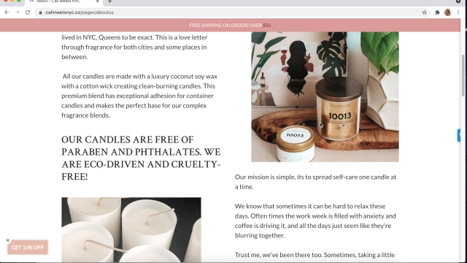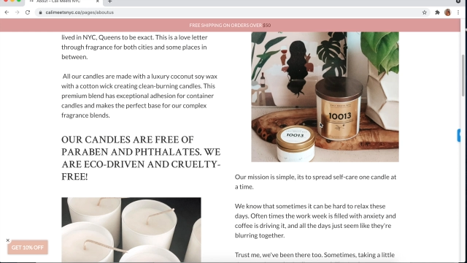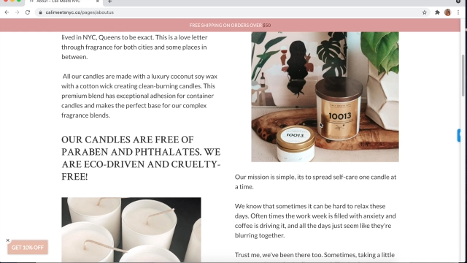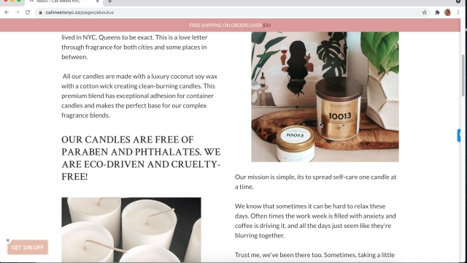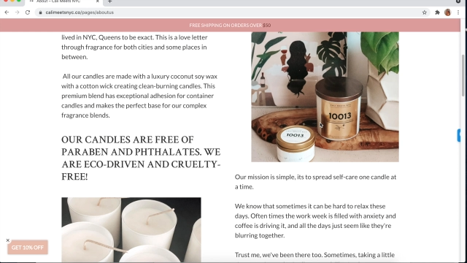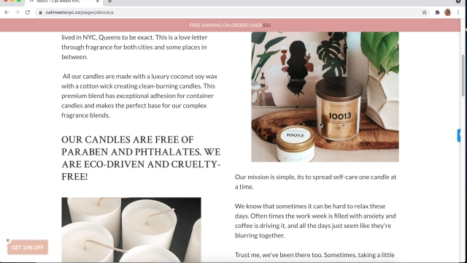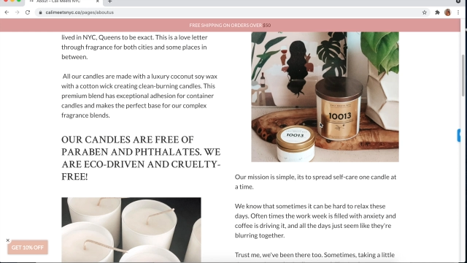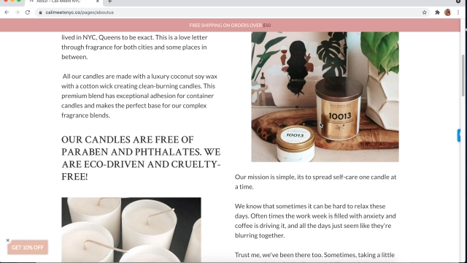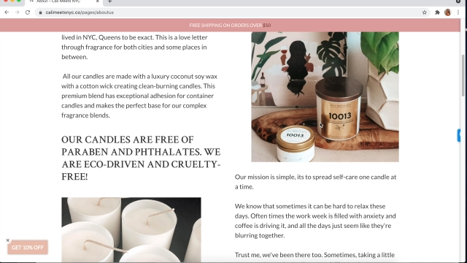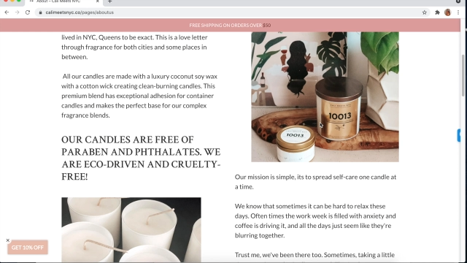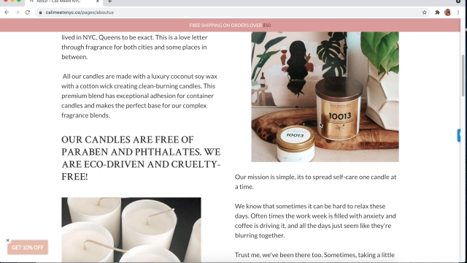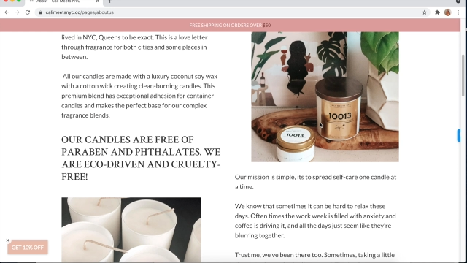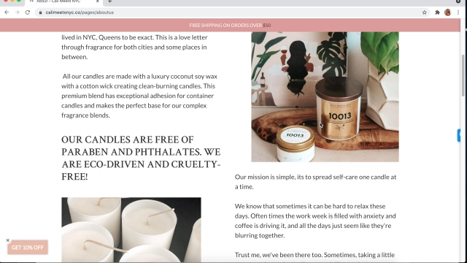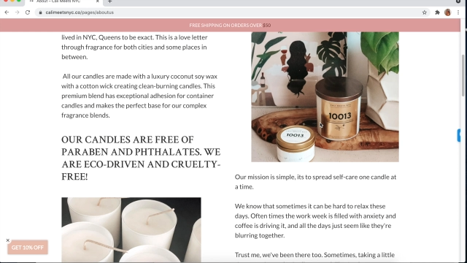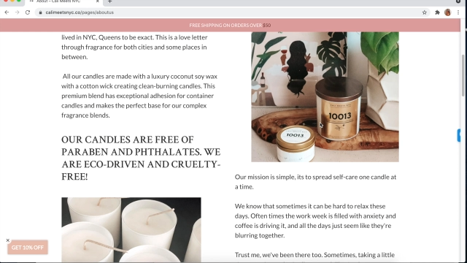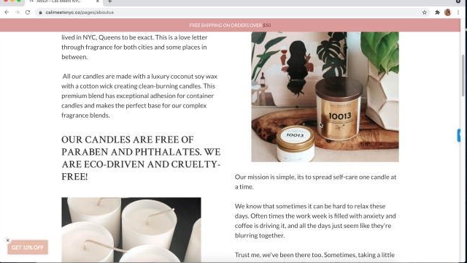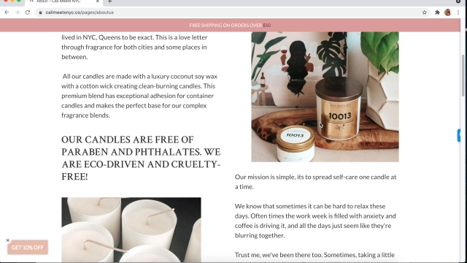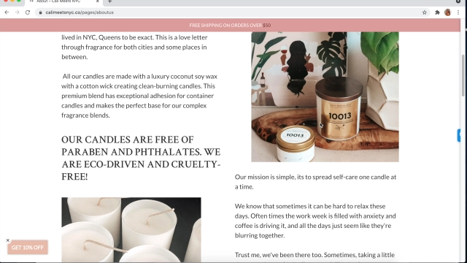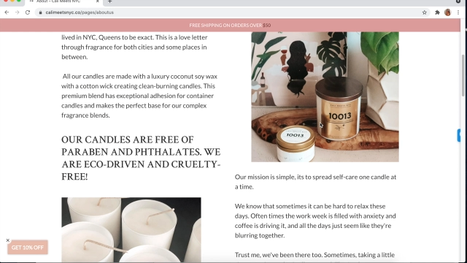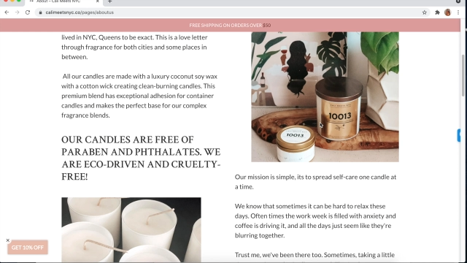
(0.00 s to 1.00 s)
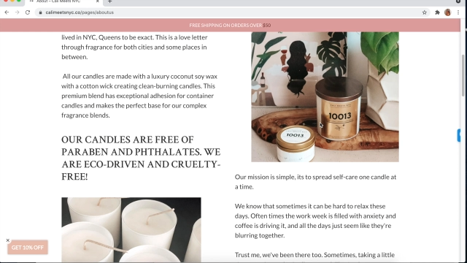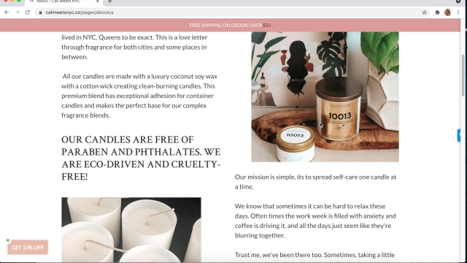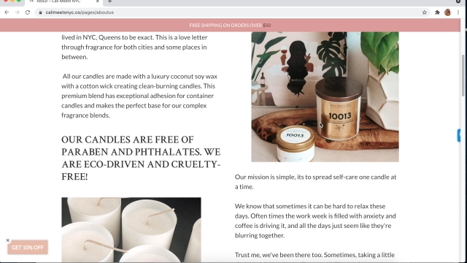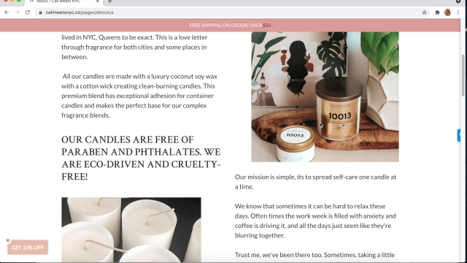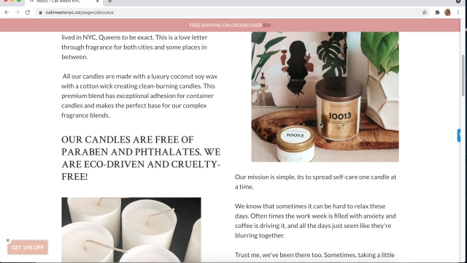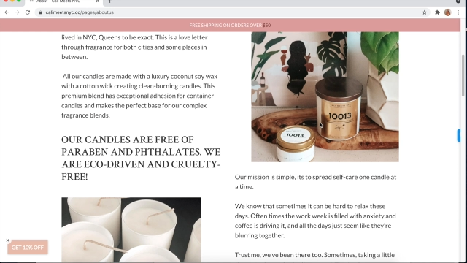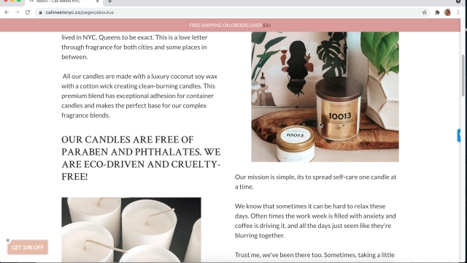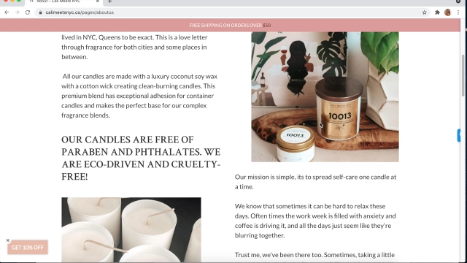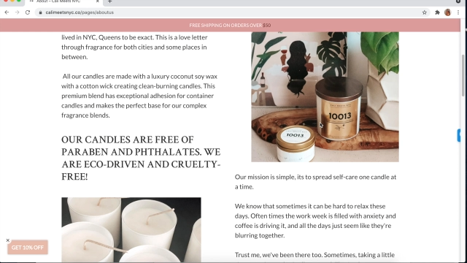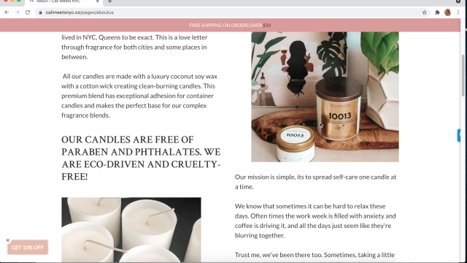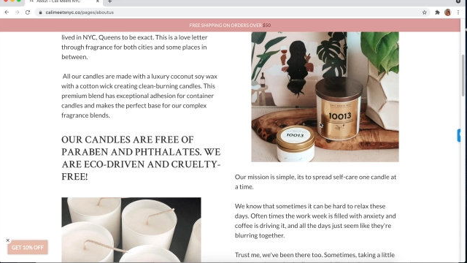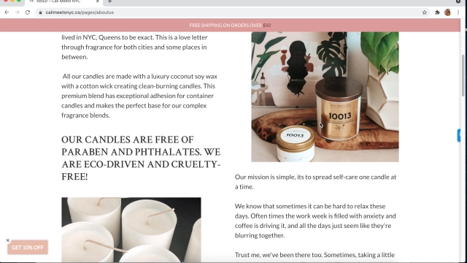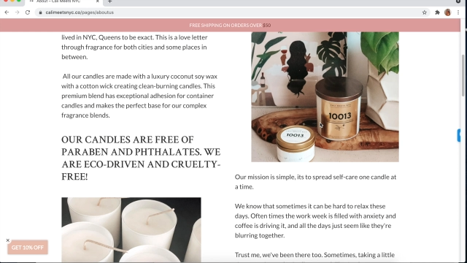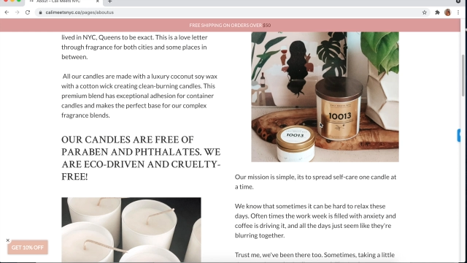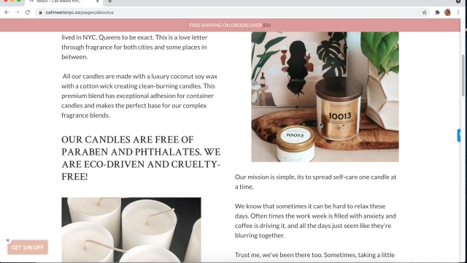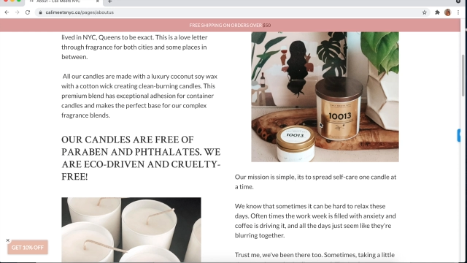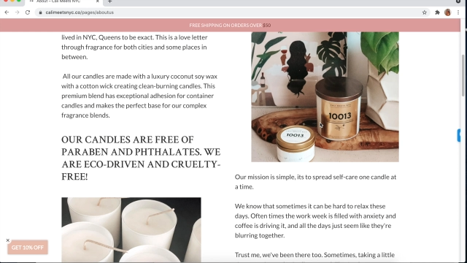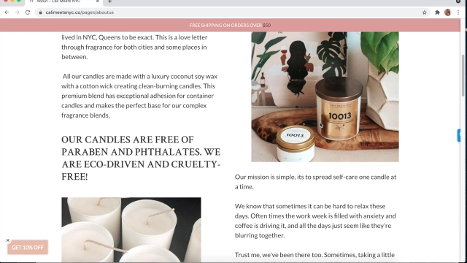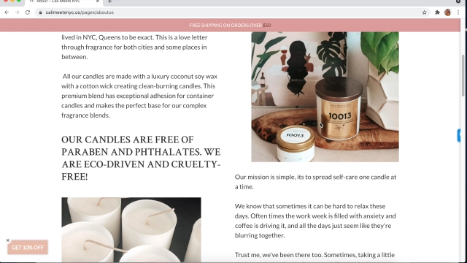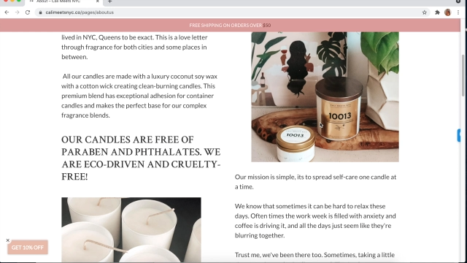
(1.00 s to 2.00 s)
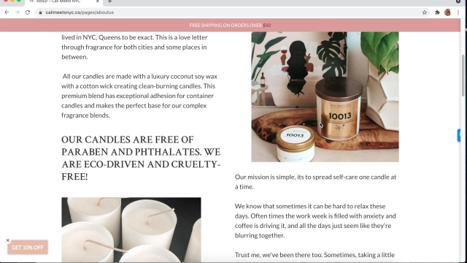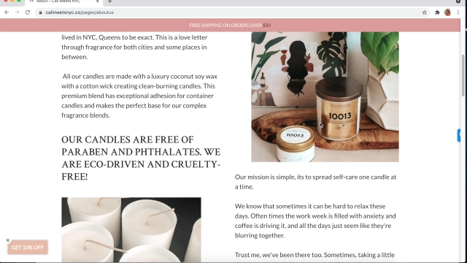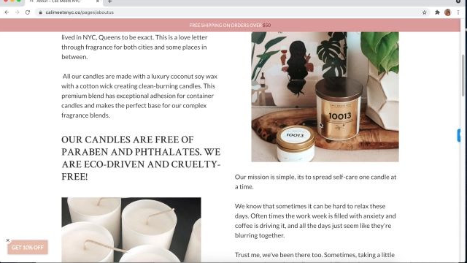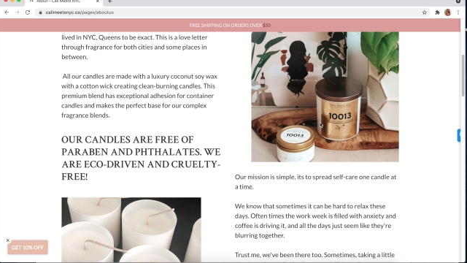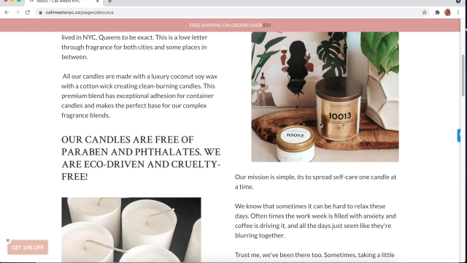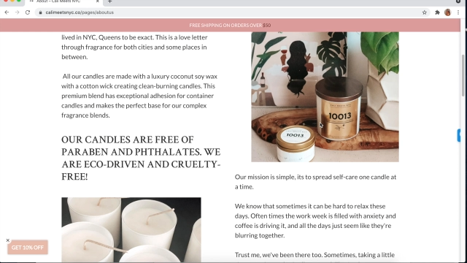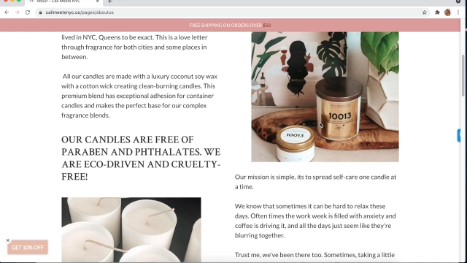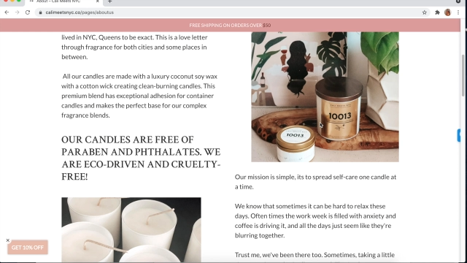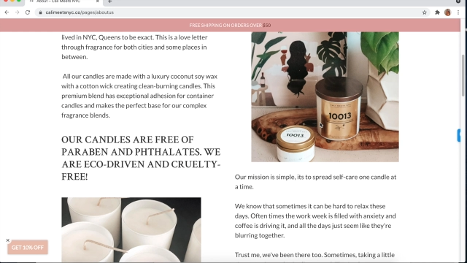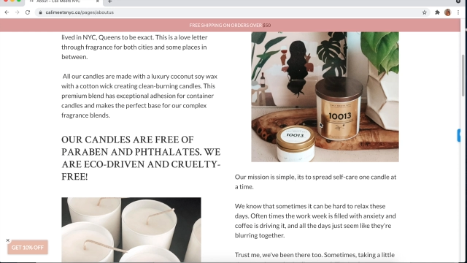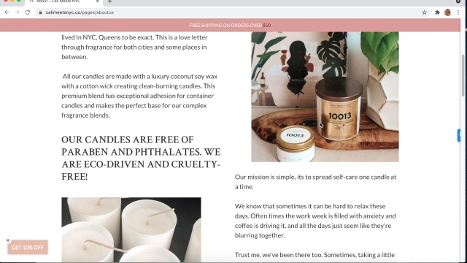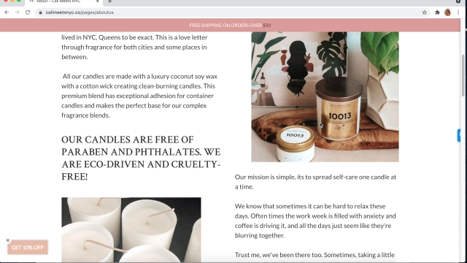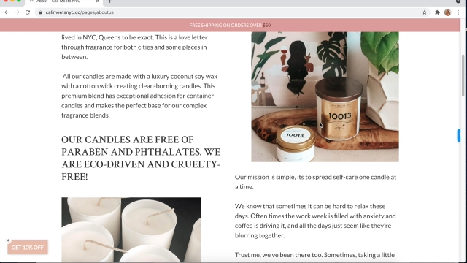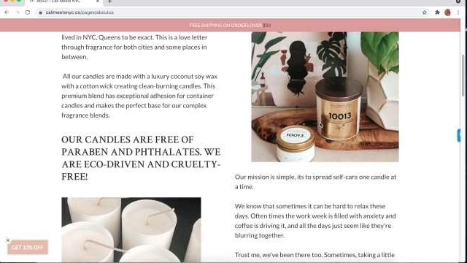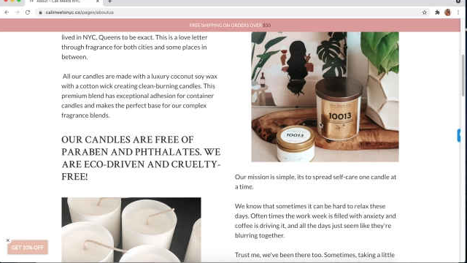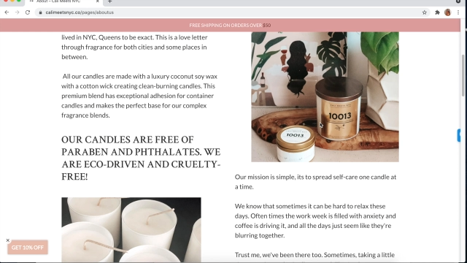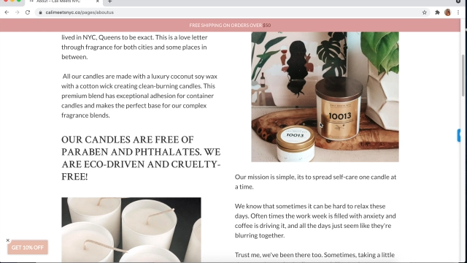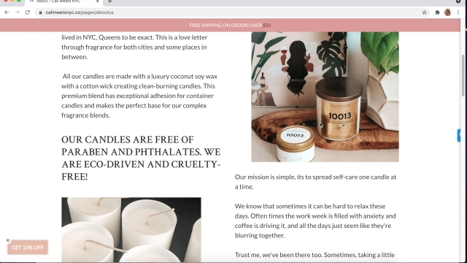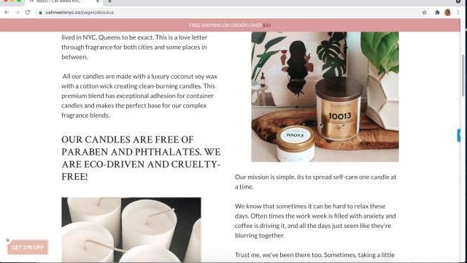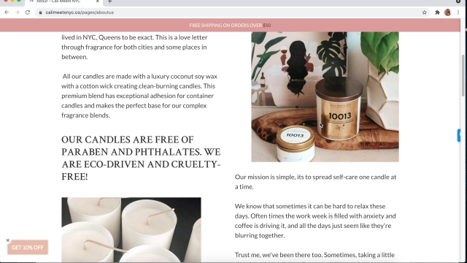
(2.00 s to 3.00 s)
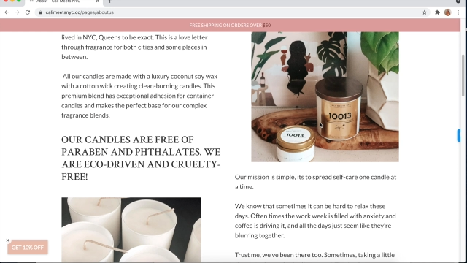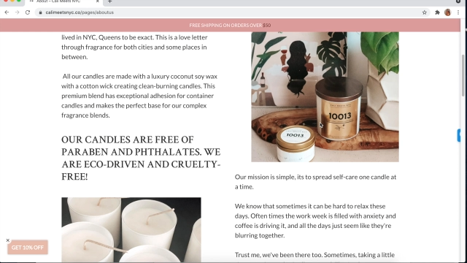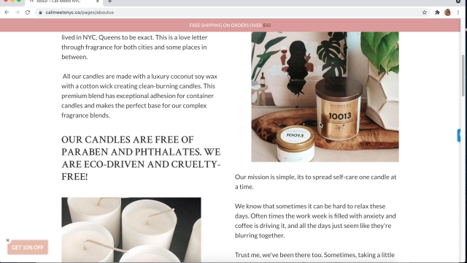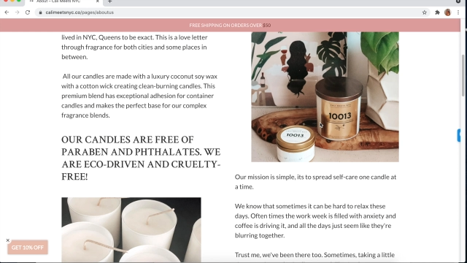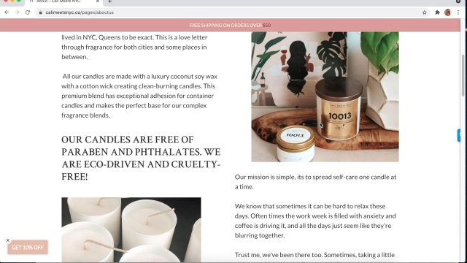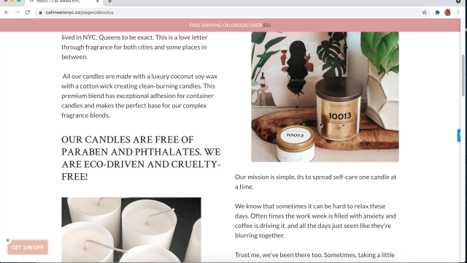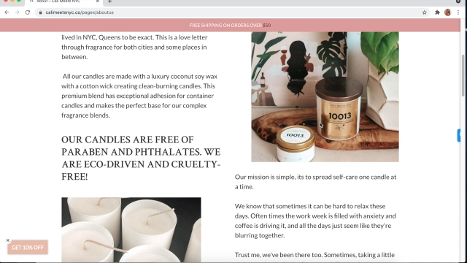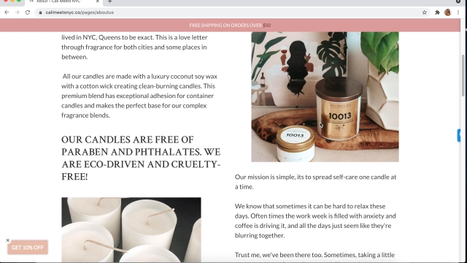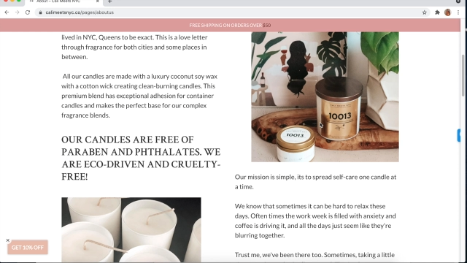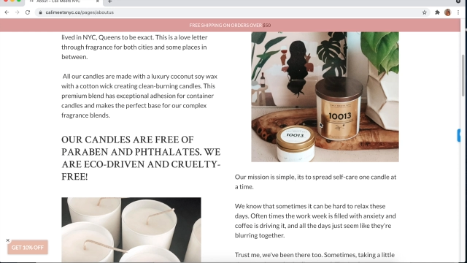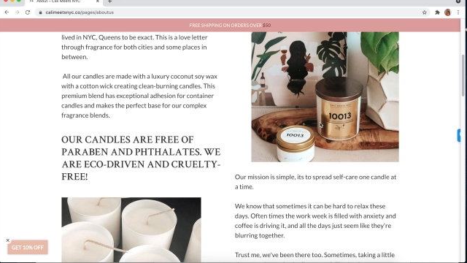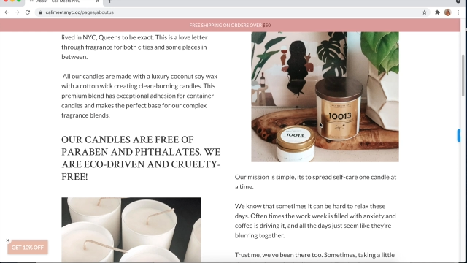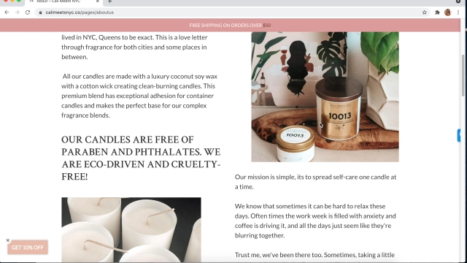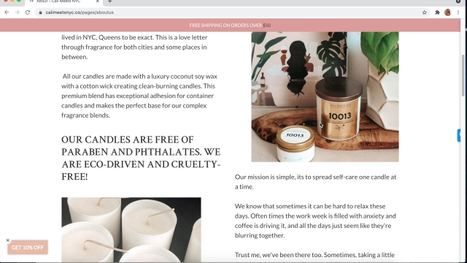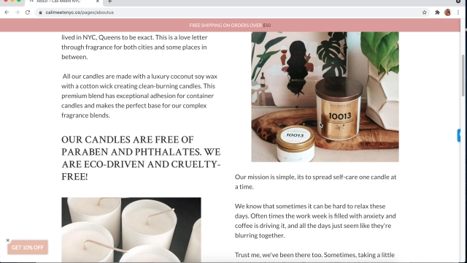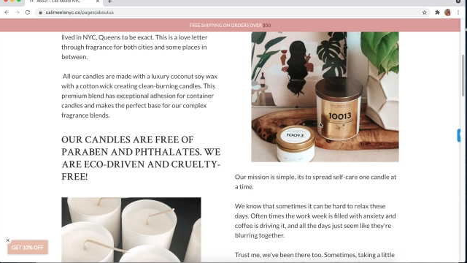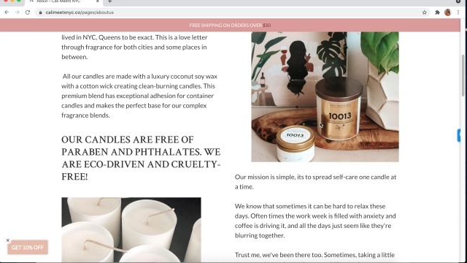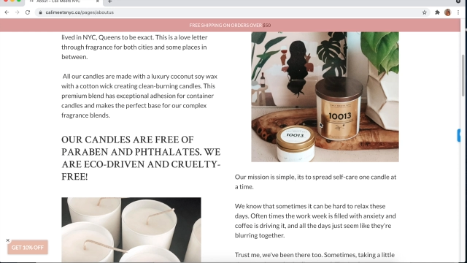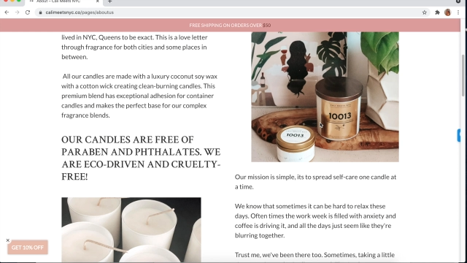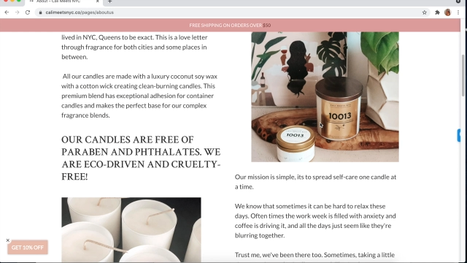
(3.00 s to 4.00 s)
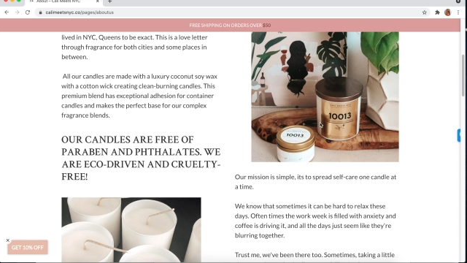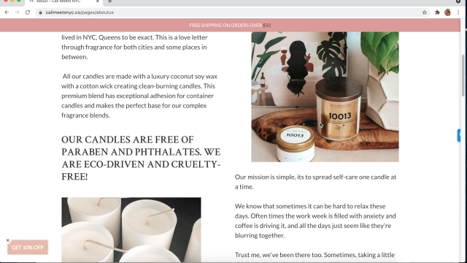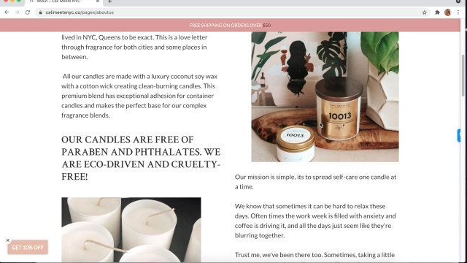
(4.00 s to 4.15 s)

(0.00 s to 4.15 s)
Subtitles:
[unreadable: no face in view]